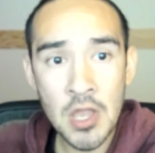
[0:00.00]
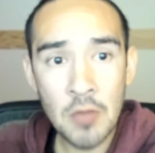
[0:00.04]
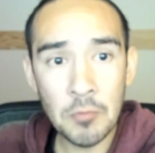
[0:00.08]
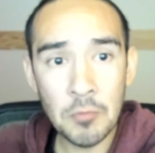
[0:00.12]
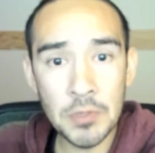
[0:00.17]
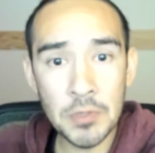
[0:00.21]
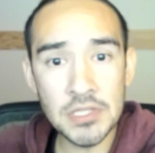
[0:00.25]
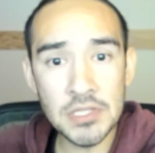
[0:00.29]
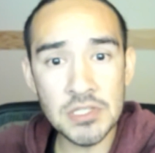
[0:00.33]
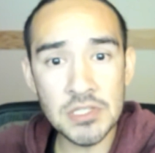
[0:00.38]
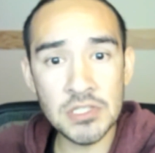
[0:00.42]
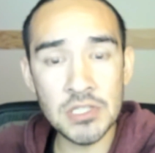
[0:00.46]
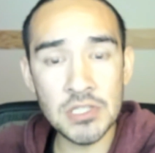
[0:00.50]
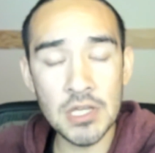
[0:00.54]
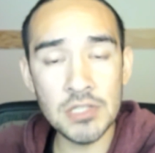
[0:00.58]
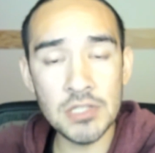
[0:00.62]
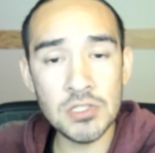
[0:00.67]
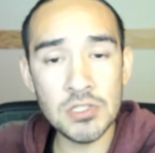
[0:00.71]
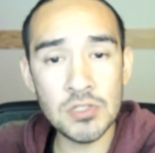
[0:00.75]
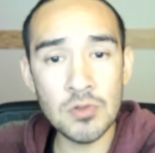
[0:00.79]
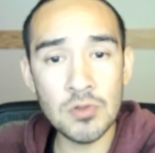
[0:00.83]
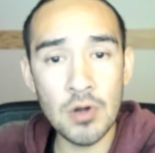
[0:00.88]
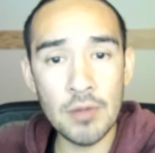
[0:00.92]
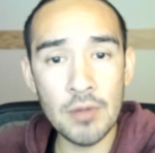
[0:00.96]
with this
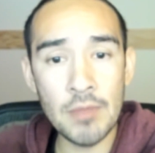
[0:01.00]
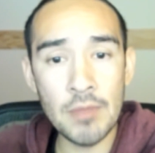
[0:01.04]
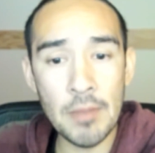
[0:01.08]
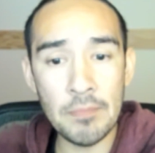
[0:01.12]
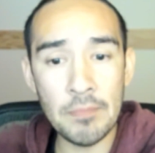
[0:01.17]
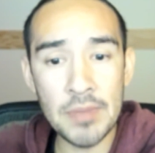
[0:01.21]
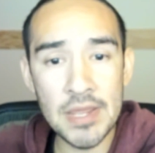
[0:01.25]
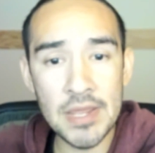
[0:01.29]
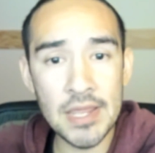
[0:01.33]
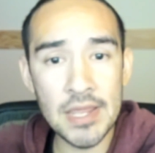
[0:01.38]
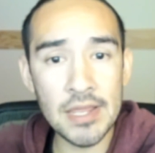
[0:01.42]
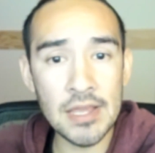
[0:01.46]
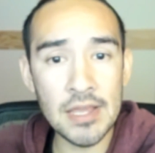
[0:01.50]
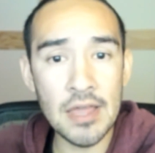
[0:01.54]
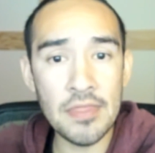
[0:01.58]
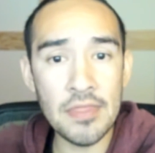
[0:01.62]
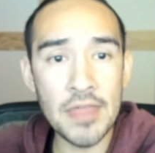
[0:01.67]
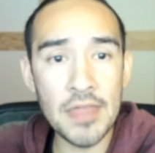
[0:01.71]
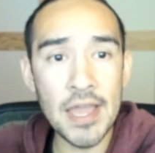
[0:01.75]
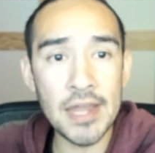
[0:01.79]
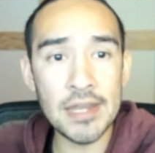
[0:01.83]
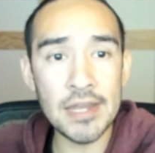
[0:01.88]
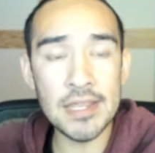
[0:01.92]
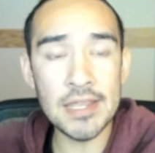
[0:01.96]
Sunstorm, being
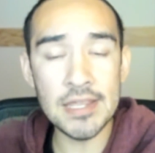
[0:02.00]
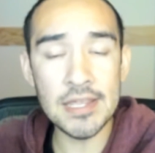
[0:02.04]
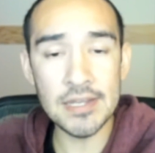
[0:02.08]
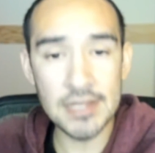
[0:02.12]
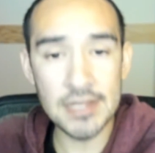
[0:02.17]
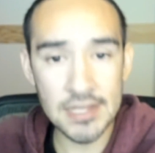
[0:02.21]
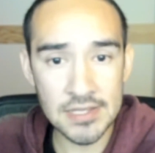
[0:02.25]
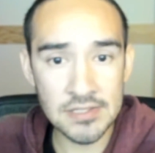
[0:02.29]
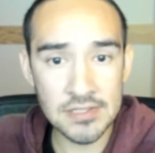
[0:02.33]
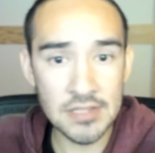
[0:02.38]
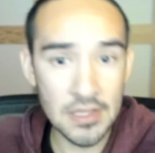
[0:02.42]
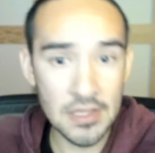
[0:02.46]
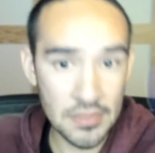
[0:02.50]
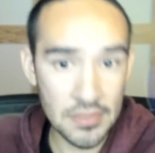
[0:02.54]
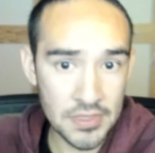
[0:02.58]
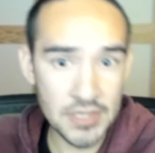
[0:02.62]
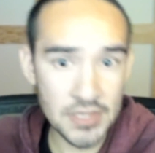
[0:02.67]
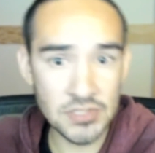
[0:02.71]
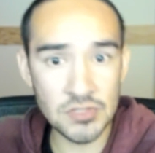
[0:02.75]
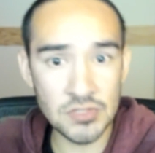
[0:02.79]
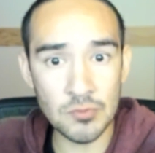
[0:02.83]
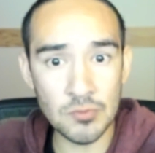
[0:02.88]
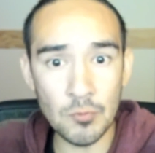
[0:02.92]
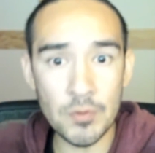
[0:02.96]
that it is
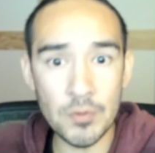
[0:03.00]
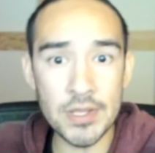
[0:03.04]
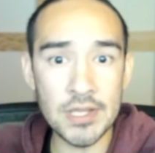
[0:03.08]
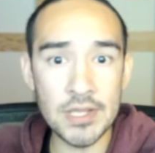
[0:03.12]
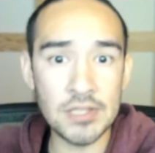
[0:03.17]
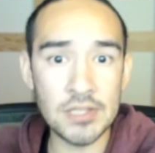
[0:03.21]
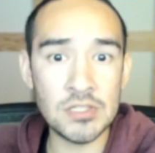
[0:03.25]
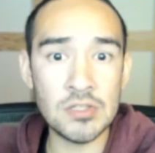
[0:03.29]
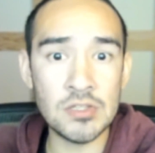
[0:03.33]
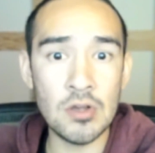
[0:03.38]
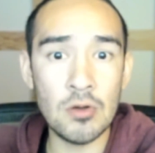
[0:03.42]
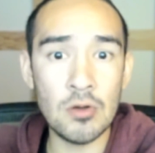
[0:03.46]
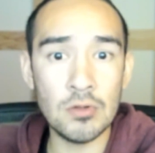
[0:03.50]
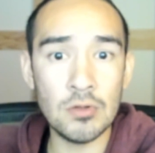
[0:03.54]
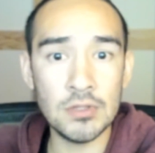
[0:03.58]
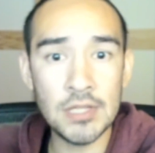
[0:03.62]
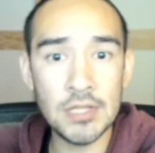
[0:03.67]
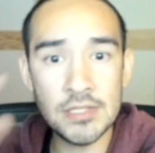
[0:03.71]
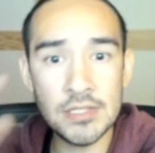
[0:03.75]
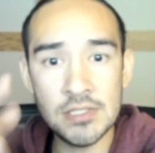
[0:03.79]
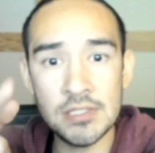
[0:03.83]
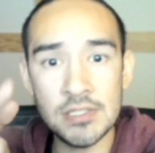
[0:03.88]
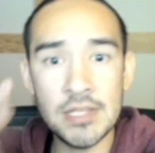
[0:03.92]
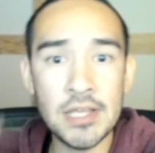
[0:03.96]
this week. So
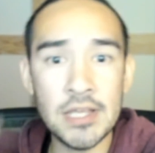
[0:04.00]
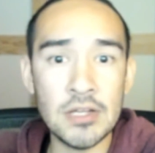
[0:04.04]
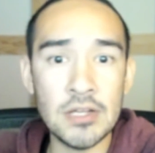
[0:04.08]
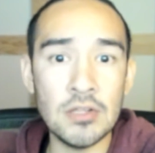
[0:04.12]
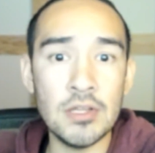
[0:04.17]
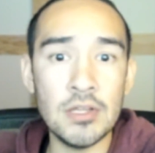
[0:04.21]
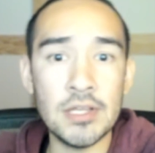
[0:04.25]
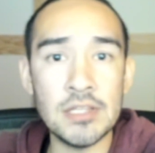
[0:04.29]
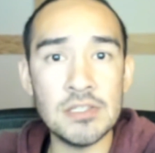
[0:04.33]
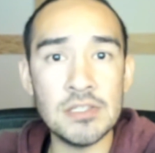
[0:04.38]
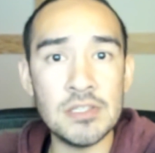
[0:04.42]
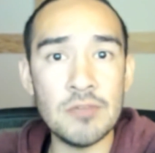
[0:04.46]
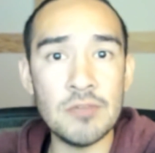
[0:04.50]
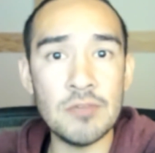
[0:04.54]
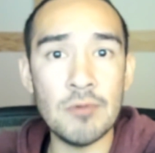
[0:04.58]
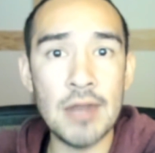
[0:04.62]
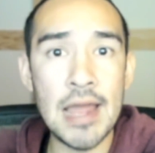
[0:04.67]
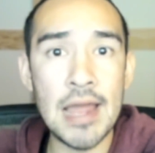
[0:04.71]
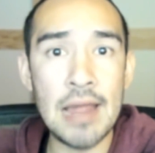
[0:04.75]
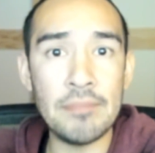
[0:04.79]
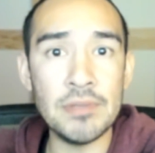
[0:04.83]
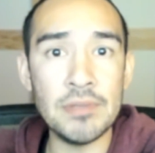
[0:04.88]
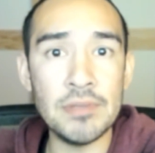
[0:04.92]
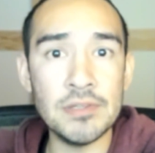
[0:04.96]
let's take a look and see what
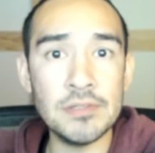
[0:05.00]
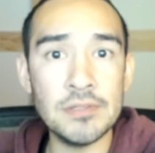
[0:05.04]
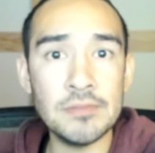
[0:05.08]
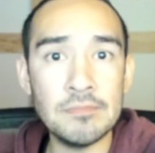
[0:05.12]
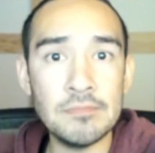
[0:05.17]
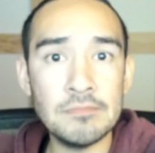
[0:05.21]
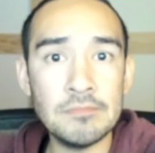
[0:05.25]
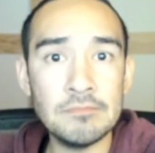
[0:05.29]
happened.